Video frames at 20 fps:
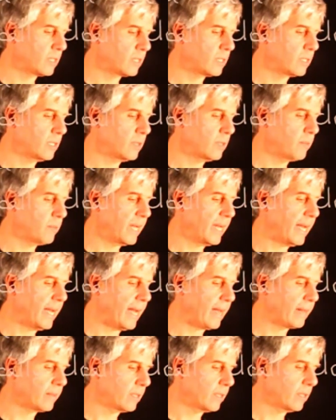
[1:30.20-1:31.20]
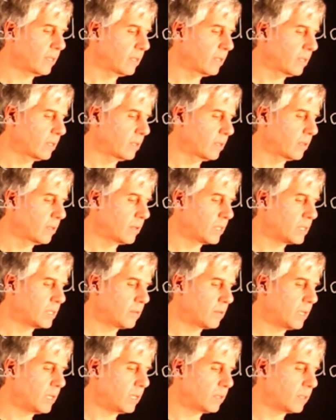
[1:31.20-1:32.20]
sigma hat
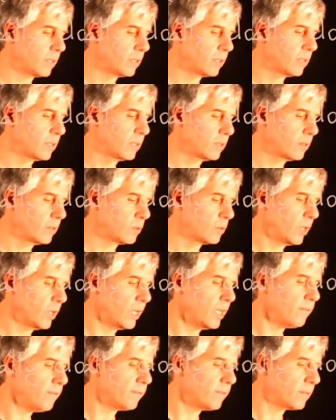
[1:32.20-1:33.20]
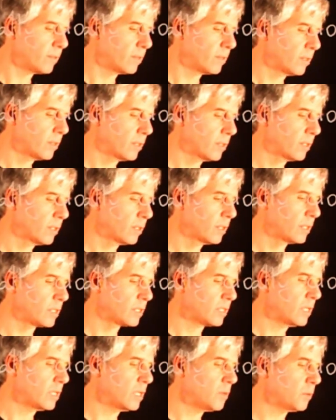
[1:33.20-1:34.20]
restricted to F
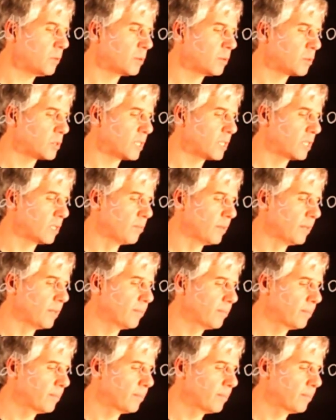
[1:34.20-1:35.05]
is equal to sigma.